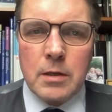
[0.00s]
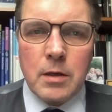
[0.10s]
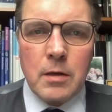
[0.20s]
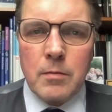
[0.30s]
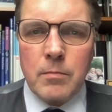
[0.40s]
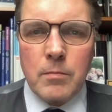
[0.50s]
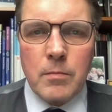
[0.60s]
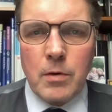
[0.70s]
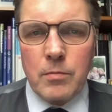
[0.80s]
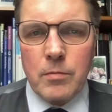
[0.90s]
That
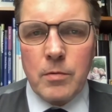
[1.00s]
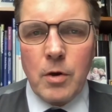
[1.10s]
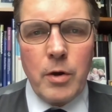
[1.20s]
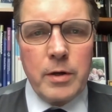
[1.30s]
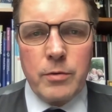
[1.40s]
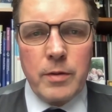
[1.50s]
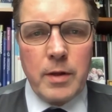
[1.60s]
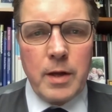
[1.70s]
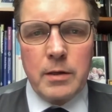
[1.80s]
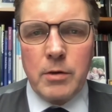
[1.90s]
no, or into
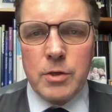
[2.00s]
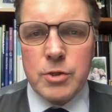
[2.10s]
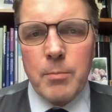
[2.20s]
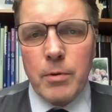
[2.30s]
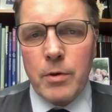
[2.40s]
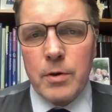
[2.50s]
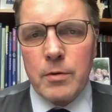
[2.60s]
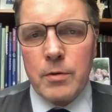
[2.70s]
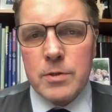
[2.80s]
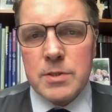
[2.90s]
the anterior chamber
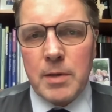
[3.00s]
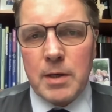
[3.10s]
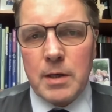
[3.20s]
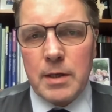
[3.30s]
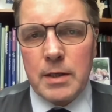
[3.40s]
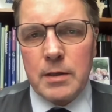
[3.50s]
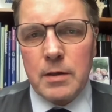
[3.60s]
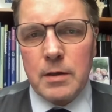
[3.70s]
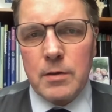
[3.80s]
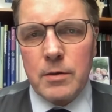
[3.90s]
or something like that,
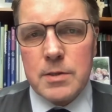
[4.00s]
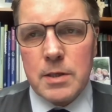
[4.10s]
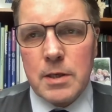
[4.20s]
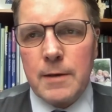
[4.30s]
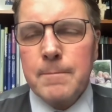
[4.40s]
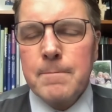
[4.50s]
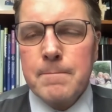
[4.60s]
local seeding?